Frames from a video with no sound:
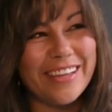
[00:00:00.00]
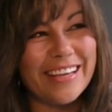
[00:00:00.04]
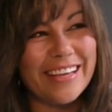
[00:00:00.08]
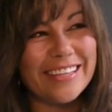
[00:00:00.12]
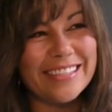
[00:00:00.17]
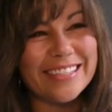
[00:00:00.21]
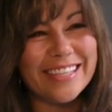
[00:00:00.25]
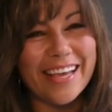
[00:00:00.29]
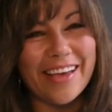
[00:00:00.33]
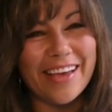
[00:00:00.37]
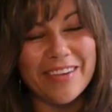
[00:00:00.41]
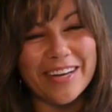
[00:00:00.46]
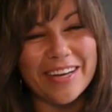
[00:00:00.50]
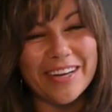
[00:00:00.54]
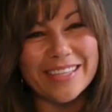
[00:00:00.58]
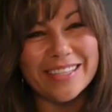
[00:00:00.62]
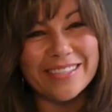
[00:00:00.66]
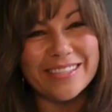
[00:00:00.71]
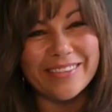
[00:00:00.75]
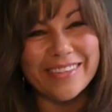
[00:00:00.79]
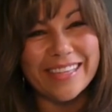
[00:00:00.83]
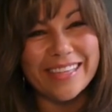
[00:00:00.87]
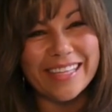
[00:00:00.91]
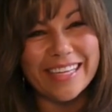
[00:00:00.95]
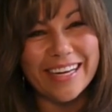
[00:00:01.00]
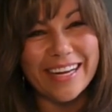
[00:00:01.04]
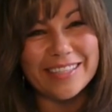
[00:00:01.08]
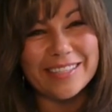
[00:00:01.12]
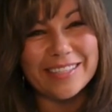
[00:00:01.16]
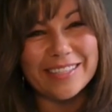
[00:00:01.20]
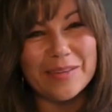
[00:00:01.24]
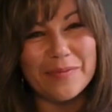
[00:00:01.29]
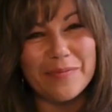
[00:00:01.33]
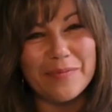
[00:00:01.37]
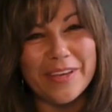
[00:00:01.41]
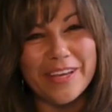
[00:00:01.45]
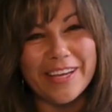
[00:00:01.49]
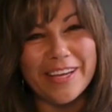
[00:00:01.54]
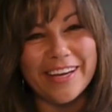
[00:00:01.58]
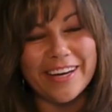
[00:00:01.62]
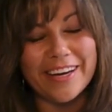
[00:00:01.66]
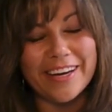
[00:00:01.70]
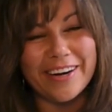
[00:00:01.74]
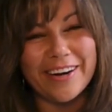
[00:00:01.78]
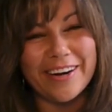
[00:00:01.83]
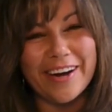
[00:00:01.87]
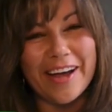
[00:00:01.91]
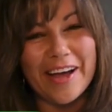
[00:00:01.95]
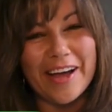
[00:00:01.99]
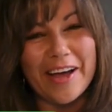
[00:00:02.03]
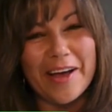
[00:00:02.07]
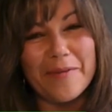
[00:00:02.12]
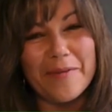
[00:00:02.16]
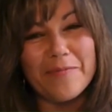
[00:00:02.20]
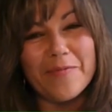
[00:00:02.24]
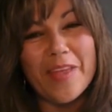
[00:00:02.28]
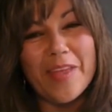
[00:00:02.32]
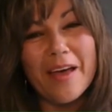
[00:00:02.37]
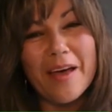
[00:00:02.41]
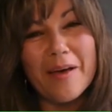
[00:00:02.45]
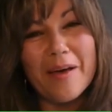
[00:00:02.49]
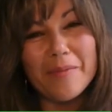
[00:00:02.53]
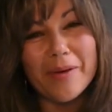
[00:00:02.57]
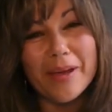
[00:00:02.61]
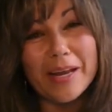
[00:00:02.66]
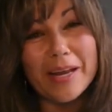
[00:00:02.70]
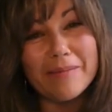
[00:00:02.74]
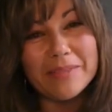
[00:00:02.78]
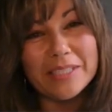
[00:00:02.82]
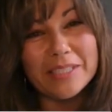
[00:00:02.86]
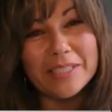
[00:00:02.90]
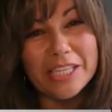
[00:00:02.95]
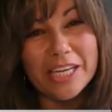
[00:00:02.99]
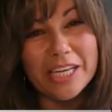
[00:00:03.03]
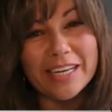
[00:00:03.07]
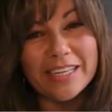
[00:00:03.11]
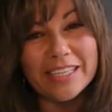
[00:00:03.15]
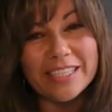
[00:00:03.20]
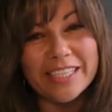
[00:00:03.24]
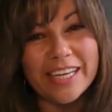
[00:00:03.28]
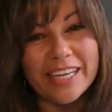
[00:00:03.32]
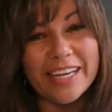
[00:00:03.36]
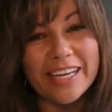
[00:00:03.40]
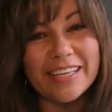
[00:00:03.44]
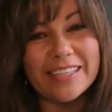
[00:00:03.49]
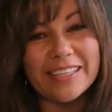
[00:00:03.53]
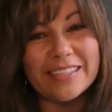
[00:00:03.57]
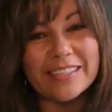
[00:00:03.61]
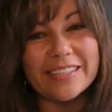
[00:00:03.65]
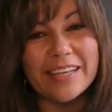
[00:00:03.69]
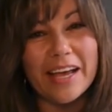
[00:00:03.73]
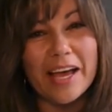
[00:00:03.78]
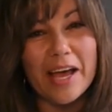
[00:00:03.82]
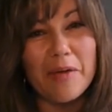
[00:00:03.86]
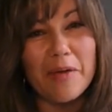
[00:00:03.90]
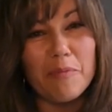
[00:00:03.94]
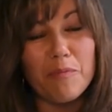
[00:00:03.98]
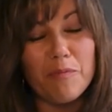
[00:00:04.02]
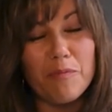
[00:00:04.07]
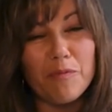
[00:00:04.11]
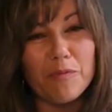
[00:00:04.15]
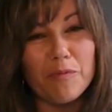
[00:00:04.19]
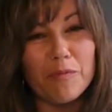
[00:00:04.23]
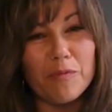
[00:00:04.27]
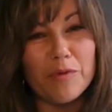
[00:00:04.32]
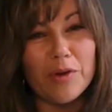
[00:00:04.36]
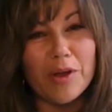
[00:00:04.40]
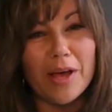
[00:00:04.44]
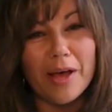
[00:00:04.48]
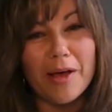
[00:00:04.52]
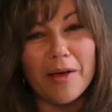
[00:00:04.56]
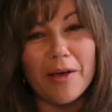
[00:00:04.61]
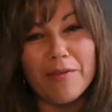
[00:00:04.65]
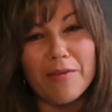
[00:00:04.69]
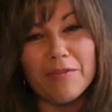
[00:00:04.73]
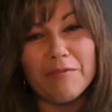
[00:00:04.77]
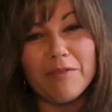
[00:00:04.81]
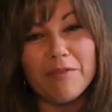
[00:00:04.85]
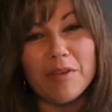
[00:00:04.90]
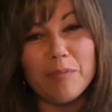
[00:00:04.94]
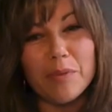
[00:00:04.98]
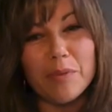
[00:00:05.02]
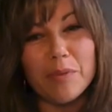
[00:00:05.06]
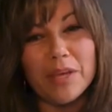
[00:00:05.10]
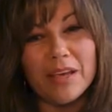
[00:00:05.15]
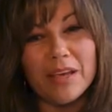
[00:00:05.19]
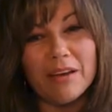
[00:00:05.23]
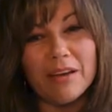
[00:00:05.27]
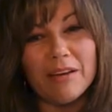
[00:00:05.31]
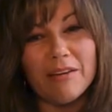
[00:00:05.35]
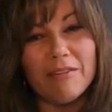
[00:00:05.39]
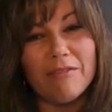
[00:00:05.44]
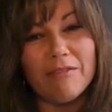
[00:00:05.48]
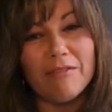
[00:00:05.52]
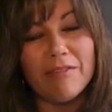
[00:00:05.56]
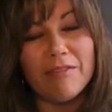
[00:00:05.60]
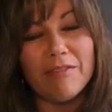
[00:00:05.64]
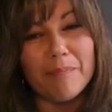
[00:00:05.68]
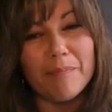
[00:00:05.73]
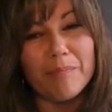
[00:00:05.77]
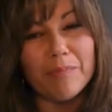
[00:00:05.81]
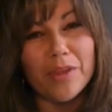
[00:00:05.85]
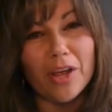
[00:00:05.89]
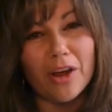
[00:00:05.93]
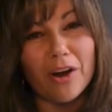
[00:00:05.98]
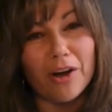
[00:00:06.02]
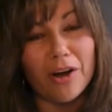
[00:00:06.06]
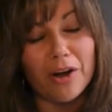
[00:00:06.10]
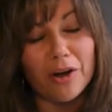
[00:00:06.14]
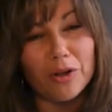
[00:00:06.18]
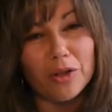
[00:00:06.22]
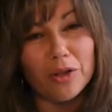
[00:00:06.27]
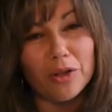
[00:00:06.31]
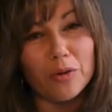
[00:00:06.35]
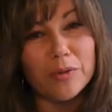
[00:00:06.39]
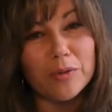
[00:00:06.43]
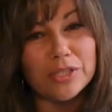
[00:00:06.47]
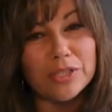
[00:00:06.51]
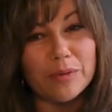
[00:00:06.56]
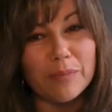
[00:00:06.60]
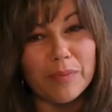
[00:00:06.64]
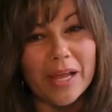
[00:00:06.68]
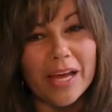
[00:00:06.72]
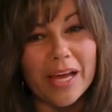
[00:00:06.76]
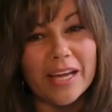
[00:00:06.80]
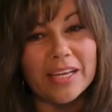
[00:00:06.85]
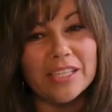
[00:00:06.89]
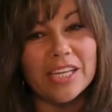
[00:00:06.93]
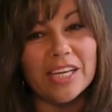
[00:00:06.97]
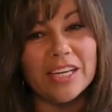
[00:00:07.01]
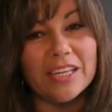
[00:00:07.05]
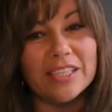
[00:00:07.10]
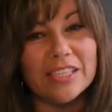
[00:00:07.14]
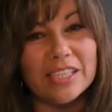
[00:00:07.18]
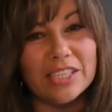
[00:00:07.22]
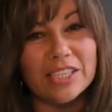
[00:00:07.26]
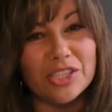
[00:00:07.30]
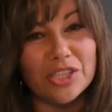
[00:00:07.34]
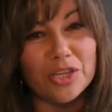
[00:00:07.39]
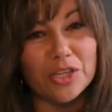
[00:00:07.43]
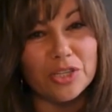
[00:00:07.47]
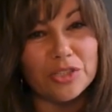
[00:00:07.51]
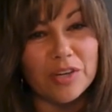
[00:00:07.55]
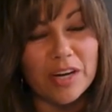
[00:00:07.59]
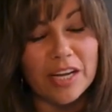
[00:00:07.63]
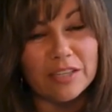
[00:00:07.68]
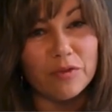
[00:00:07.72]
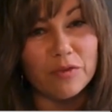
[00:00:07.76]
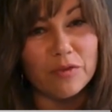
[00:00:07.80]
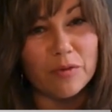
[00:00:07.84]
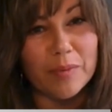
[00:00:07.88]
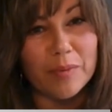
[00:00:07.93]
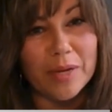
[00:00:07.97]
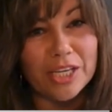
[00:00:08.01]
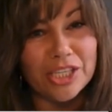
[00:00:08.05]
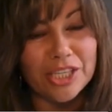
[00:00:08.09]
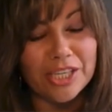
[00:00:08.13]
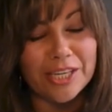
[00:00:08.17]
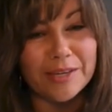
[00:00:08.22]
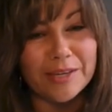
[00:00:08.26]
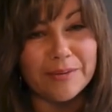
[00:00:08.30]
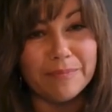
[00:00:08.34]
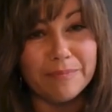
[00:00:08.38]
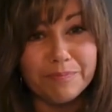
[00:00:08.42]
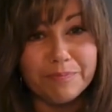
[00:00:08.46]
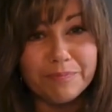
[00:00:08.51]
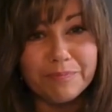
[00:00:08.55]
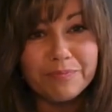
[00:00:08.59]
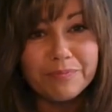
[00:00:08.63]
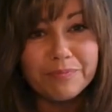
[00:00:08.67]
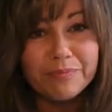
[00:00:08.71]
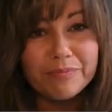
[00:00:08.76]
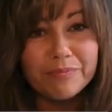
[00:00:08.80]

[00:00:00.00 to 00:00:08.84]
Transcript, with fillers: Thanks, Kevin. It's really nice to be here. Um, my name's Jen Jakes. I'm uh, the V P of um, our Global Supply Chain Digital Transformation.